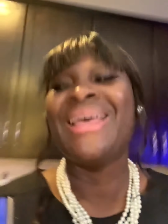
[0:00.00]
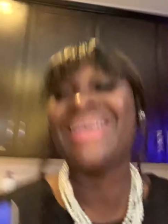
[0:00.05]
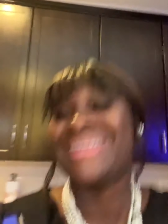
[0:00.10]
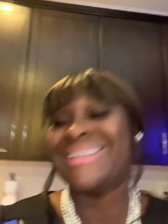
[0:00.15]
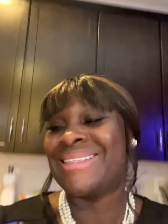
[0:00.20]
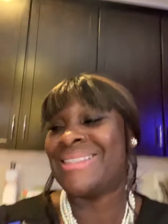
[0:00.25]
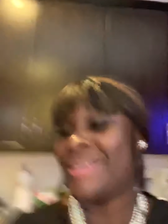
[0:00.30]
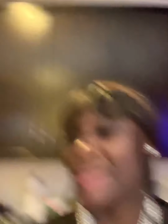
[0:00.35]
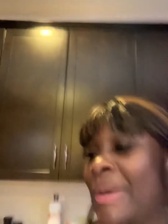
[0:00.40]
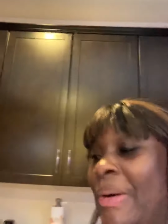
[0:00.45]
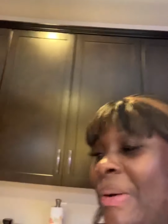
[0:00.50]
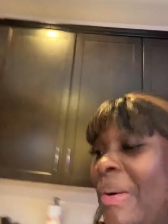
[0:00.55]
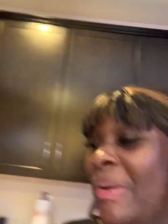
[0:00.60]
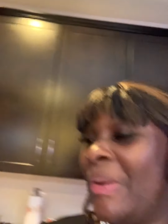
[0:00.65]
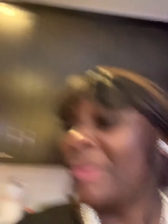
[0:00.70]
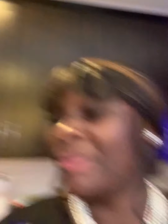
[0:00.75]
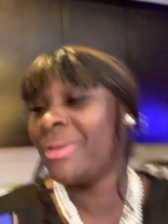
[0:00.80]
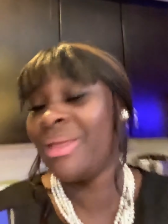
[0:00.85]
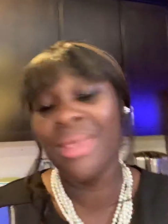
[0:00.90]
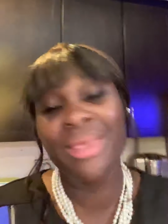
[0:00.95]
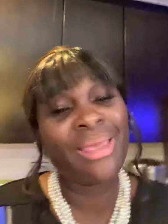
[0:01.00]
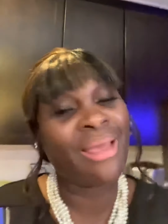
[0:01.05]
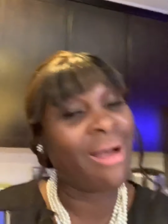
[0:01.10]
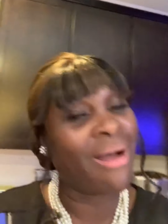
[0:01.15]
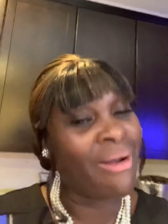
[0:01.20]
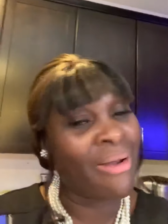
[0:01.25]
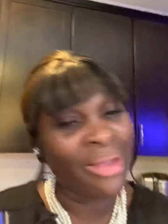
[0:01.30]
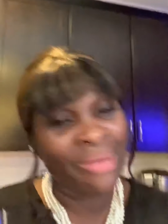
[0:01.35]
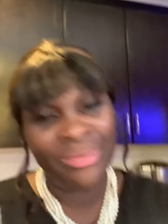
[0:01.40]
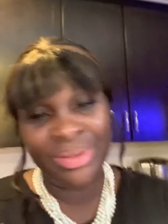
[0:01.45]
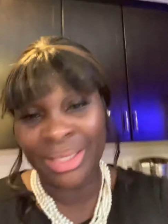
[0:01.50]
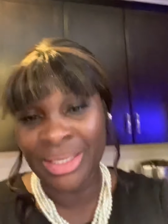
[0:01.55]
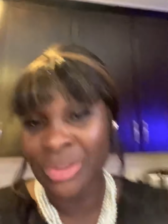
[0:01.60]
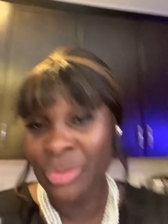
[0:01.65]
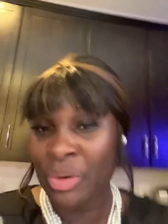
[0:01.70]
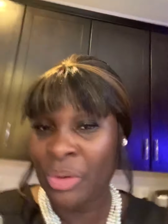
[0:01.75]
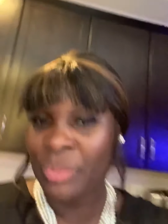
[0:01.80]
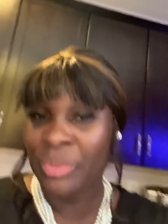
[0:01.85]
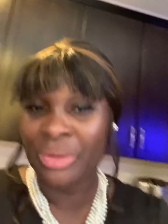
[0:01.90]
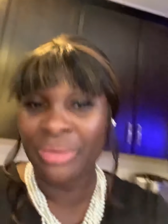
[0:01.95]
So y'all, everything's
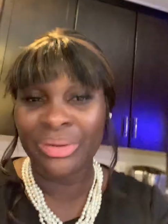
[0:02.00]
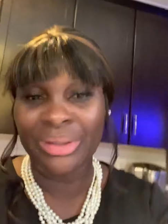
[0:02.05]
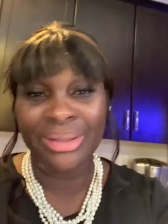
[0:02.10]
going real